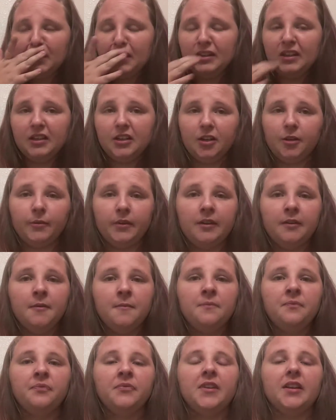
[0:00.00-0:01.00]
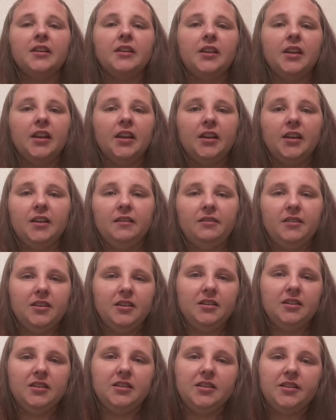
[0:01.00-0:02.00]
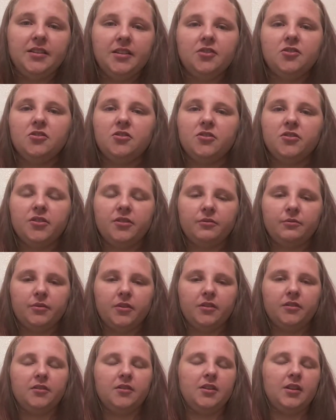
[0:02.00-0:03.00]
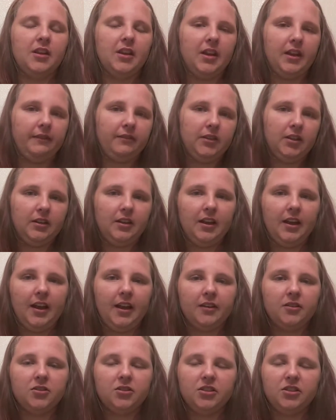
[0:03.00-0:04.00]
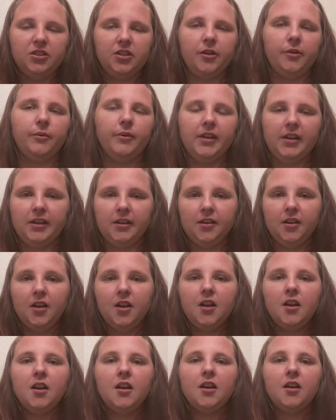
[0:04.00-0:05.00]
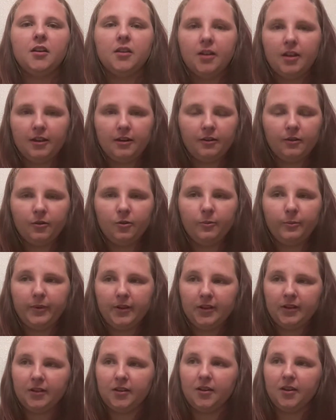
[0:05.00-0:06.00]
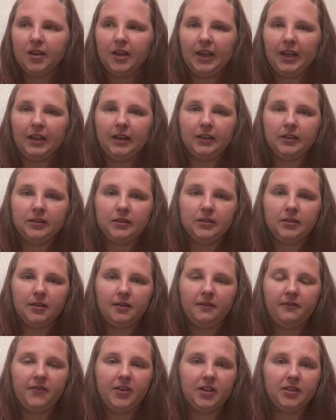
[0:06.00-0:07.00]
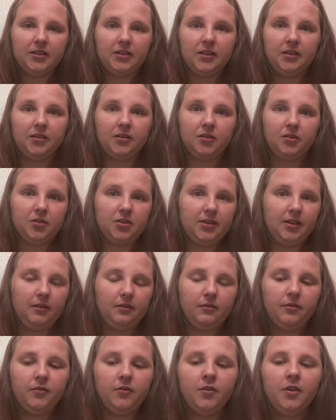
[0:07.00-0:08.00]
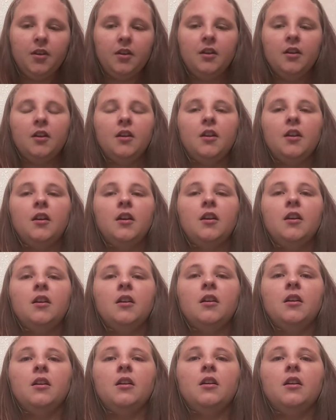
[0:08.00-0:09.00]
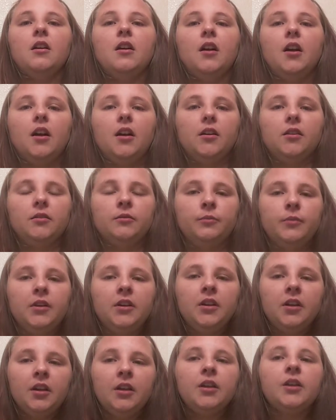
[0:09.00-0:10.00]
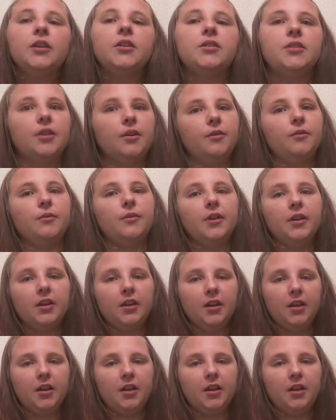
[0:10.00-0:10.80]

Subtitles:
they tell me that if the incisions don't work, then they have to actually go in, cut her open, and fix it themselves. Um, so